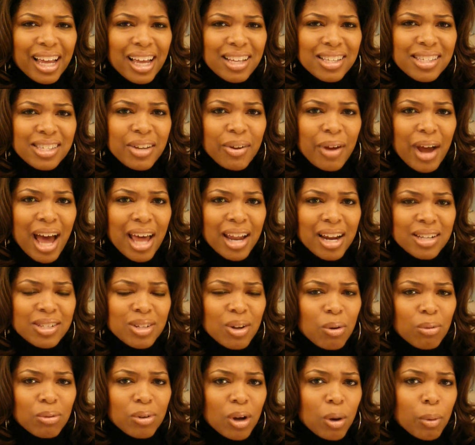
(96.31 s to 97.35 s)
guess you kind of
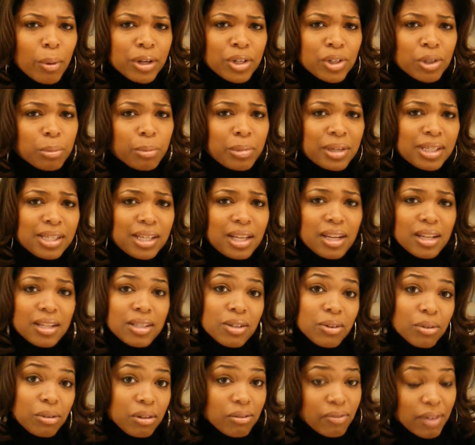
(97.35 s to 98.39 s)
don't know what you're missing
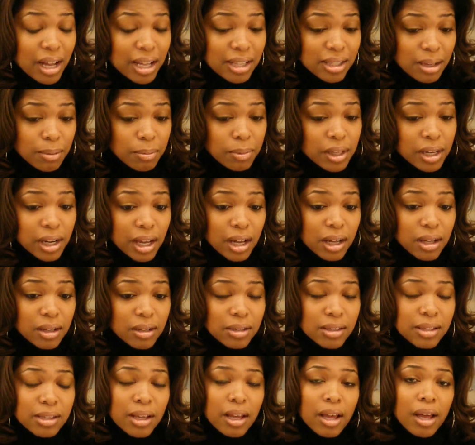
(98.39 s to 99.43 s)
until you find something
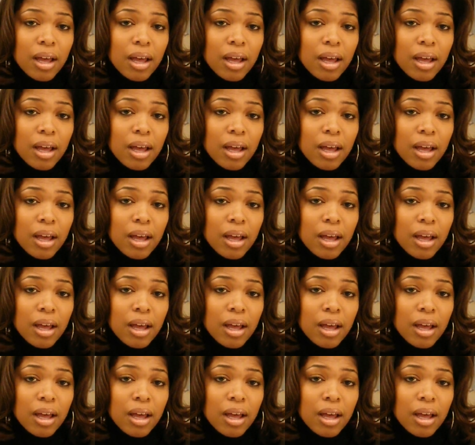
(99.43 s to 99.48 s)
else.